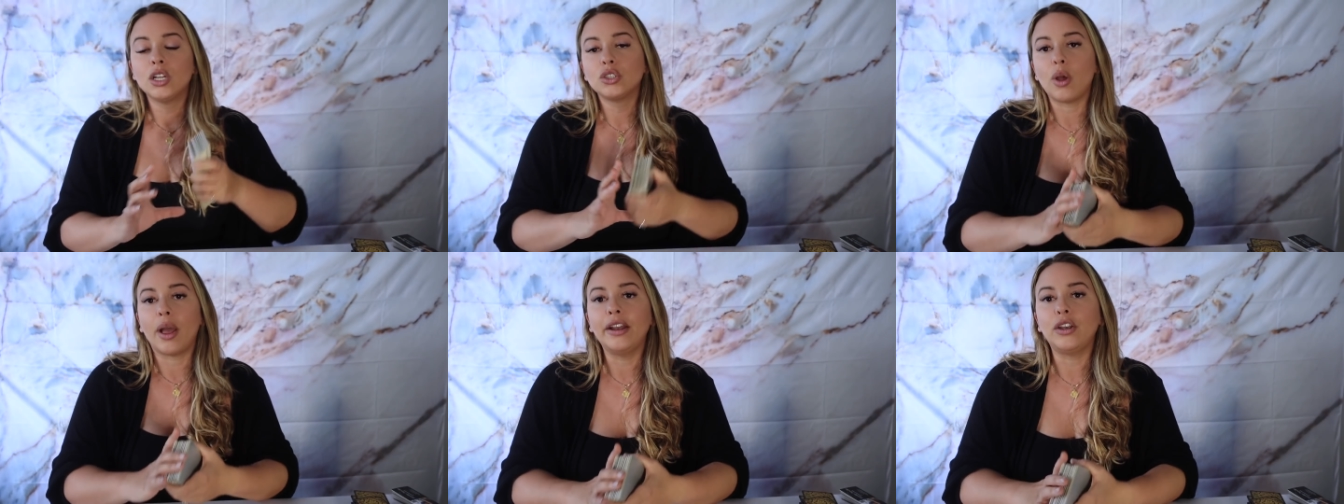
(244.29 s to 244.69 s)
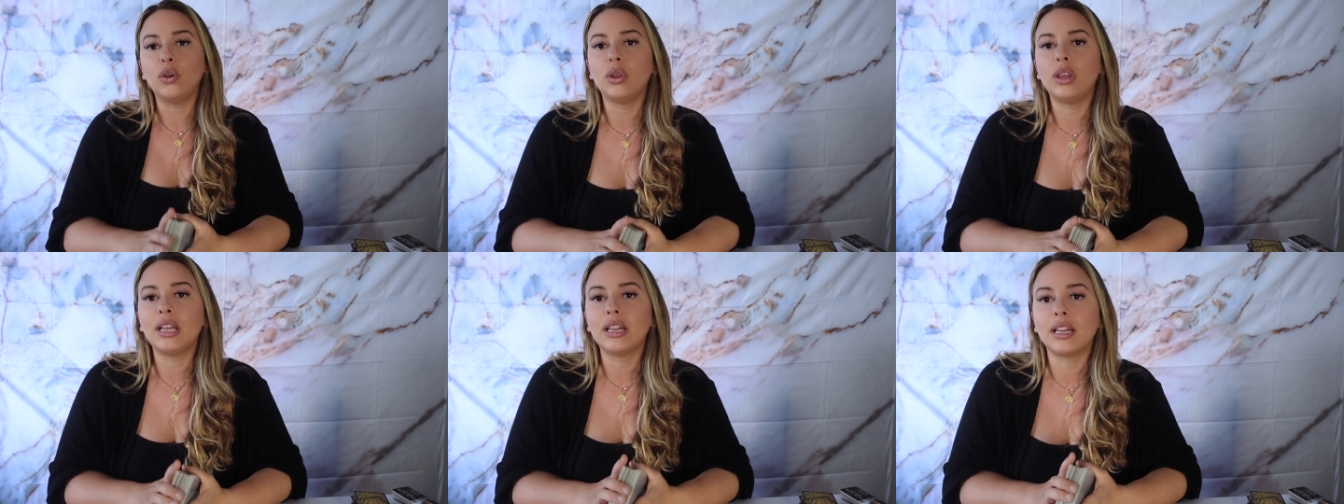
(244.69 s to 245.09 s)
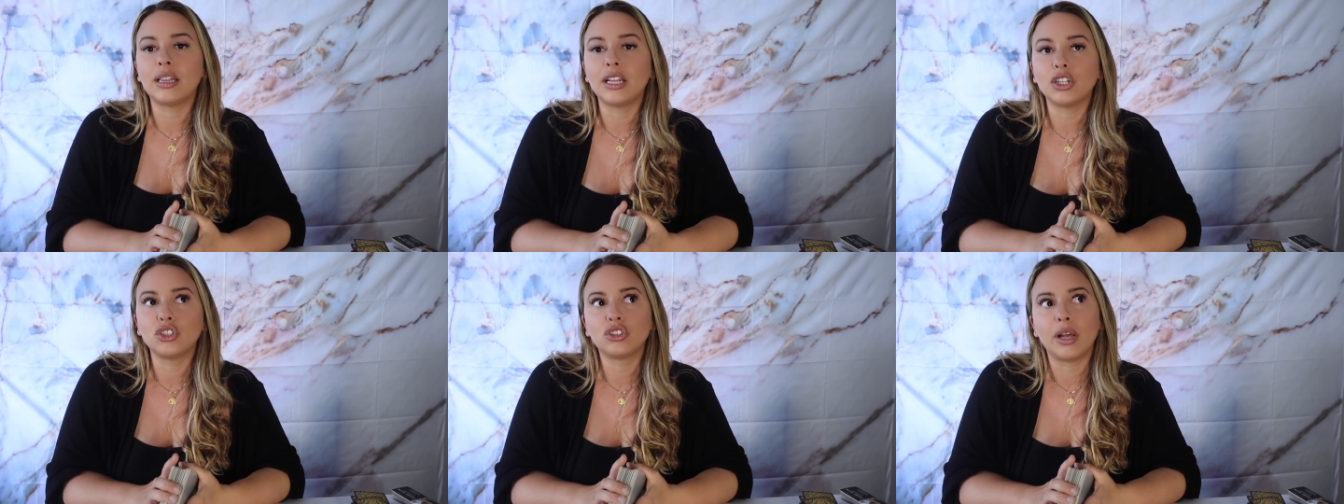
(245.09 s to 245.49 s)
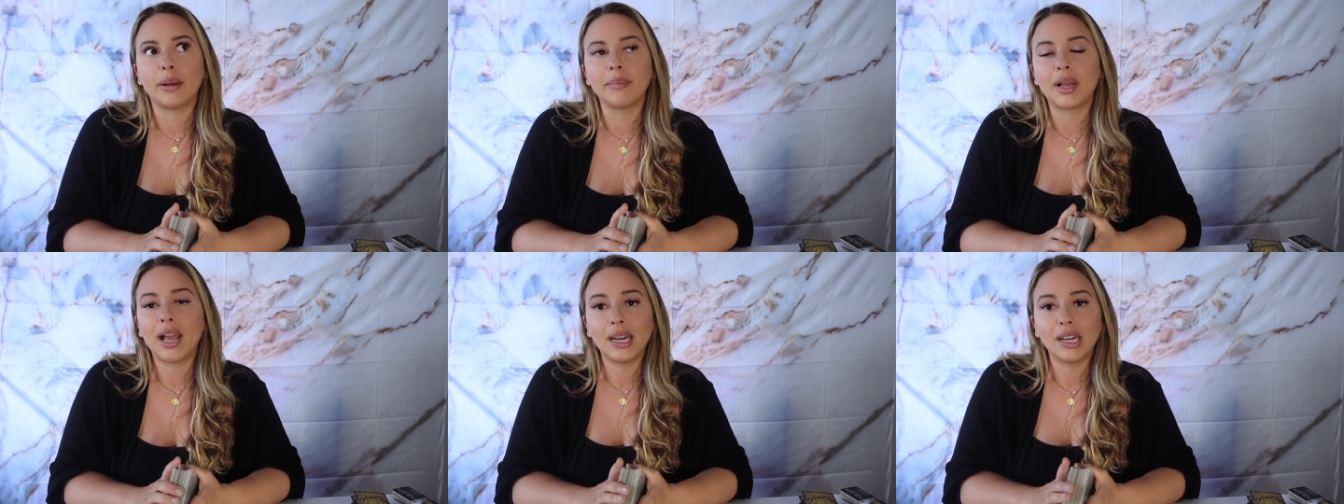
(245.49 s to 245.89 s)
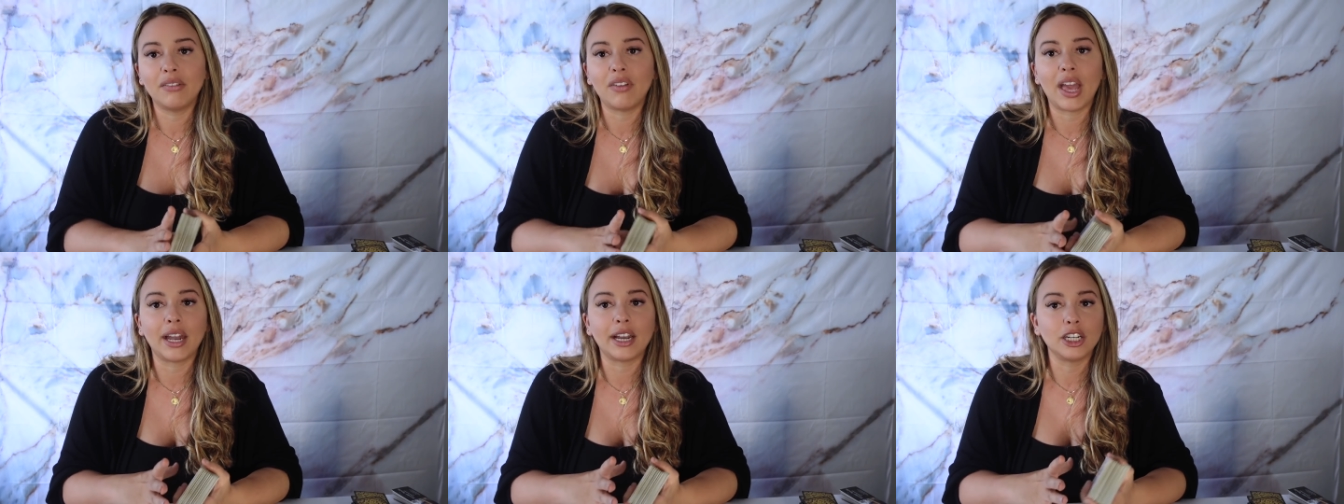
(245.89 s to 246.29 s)
So I do think that there's some kind
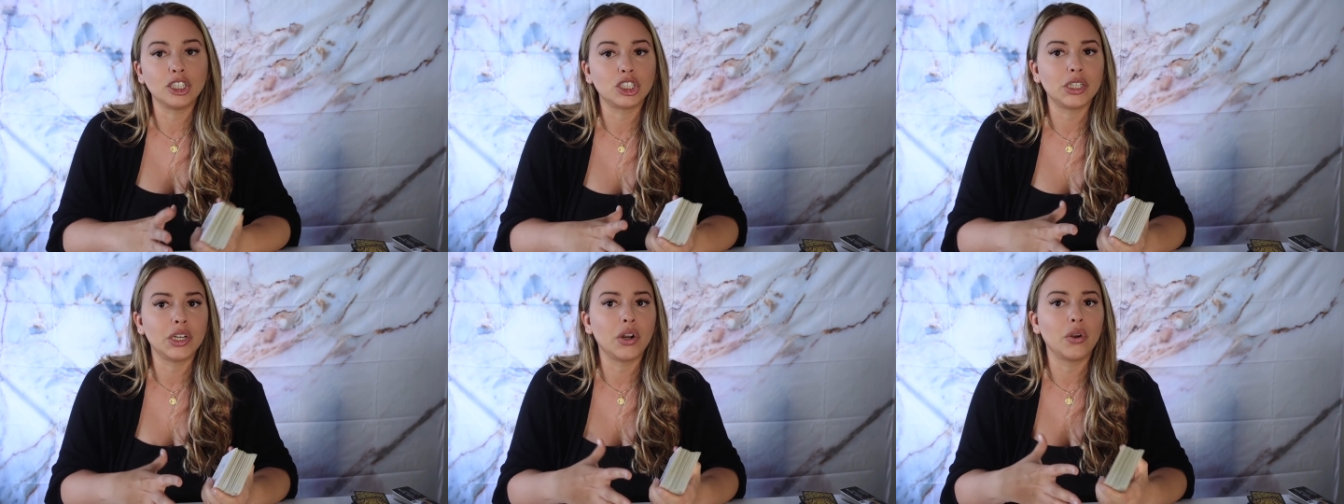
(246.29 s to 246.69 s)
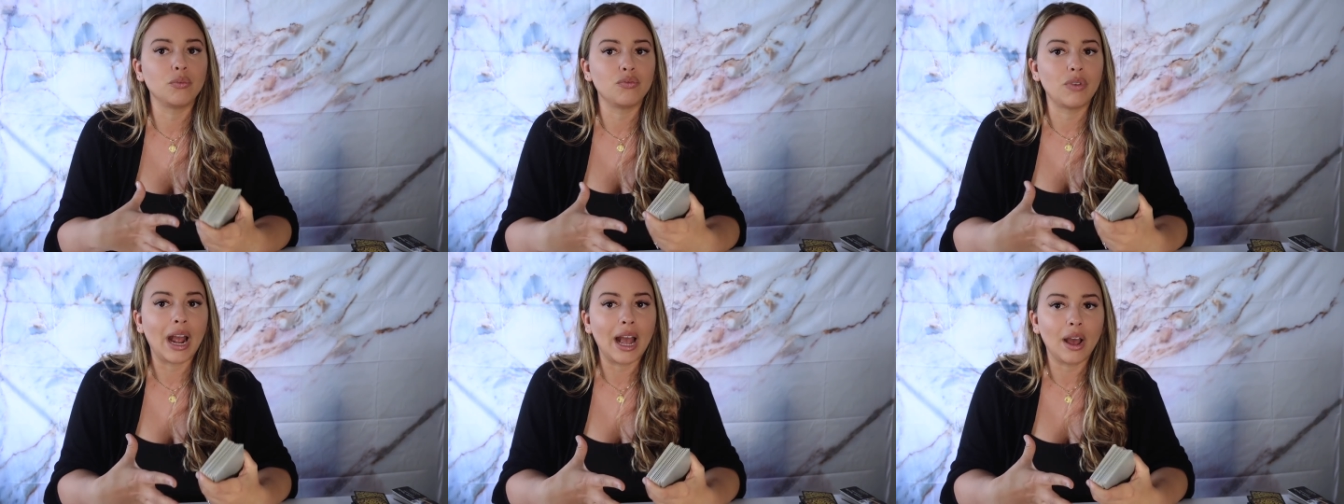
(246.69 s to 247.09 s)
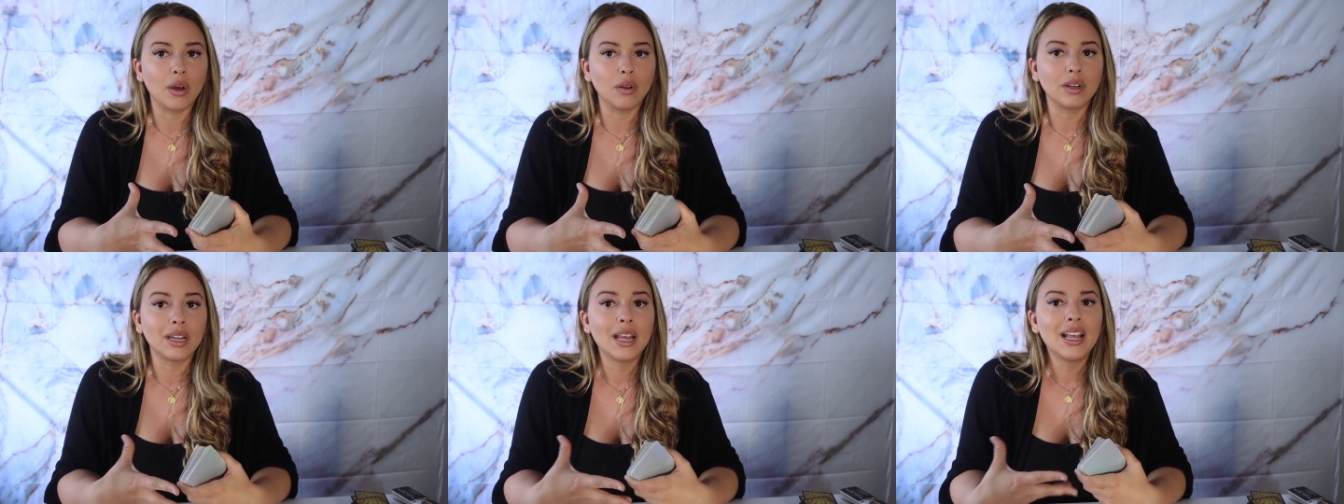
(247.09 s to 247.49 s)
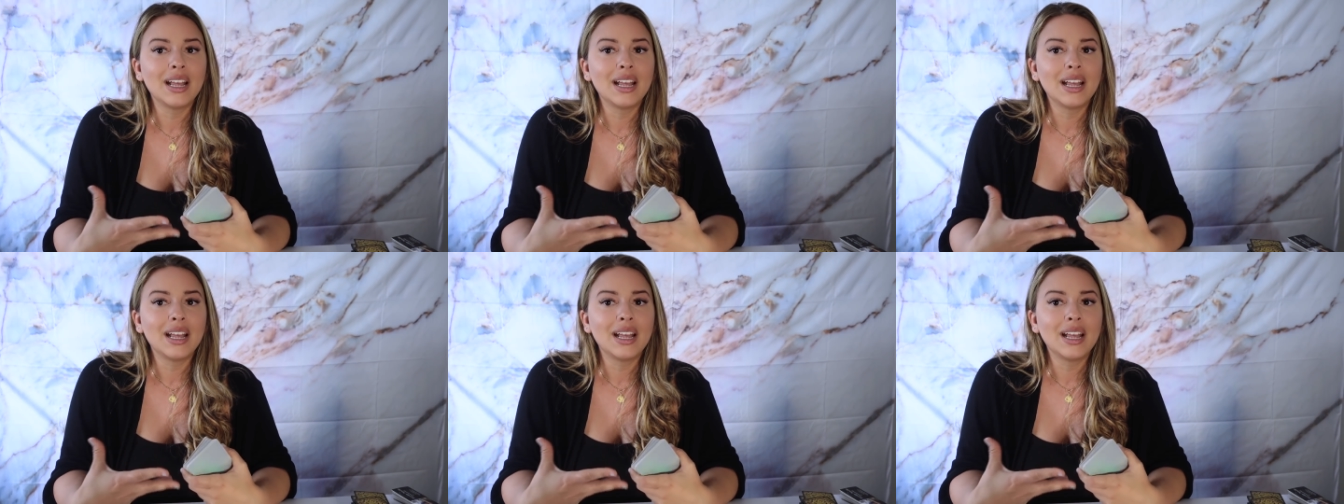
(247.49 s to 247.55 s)
of energy around